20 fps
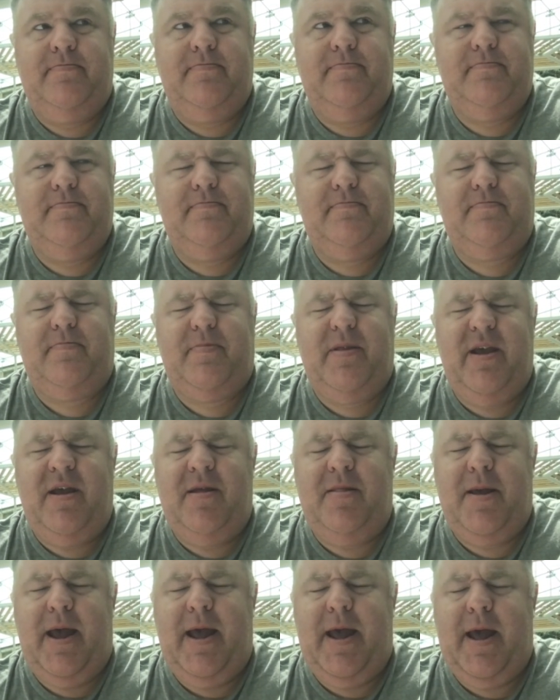Um,
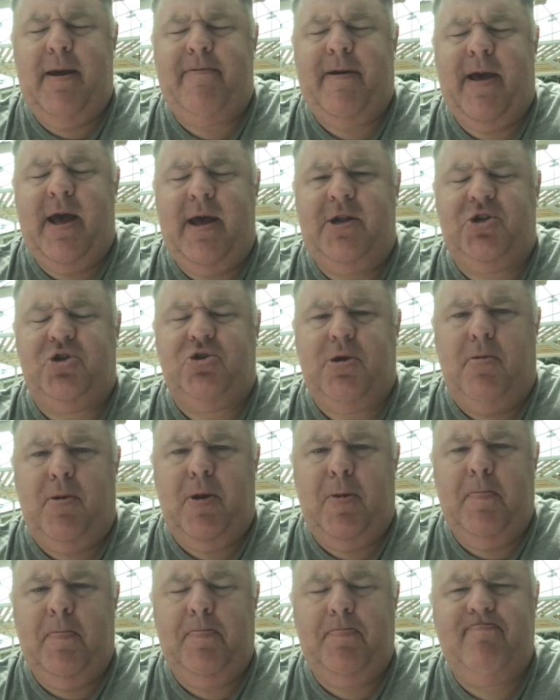and they have
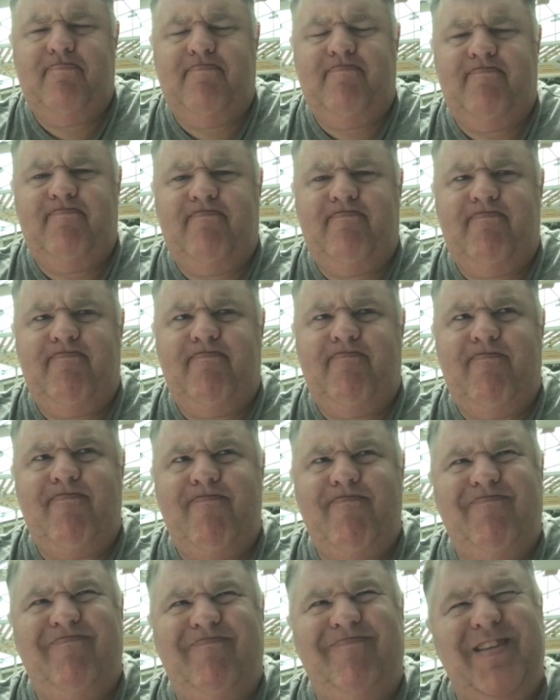had trouble.
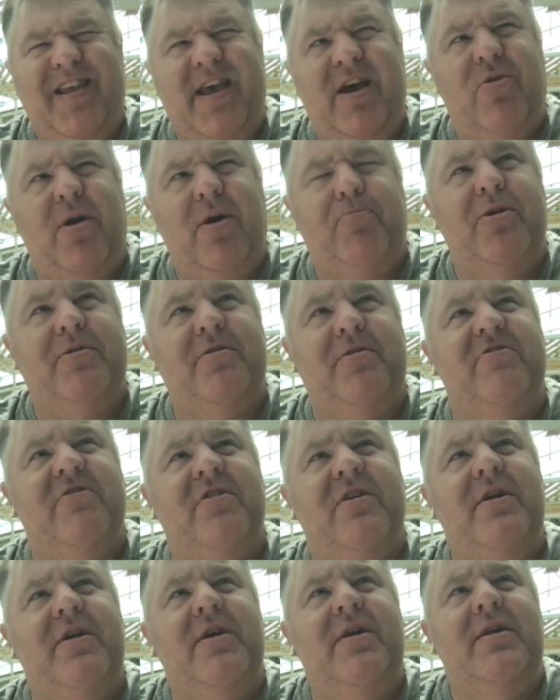How do
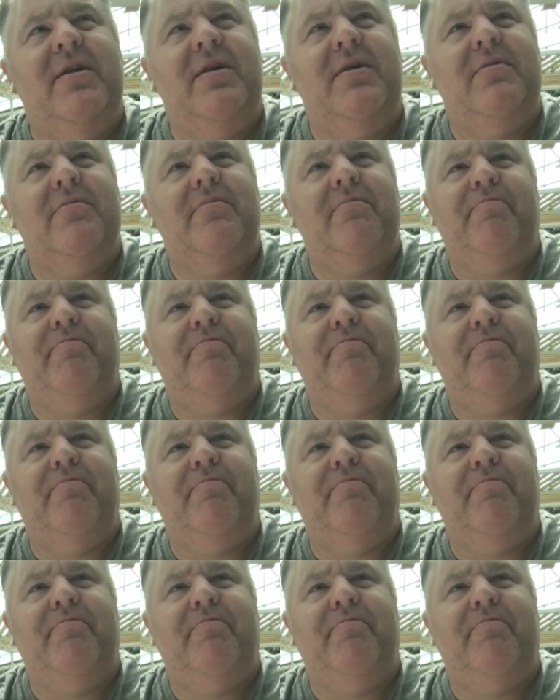I put this?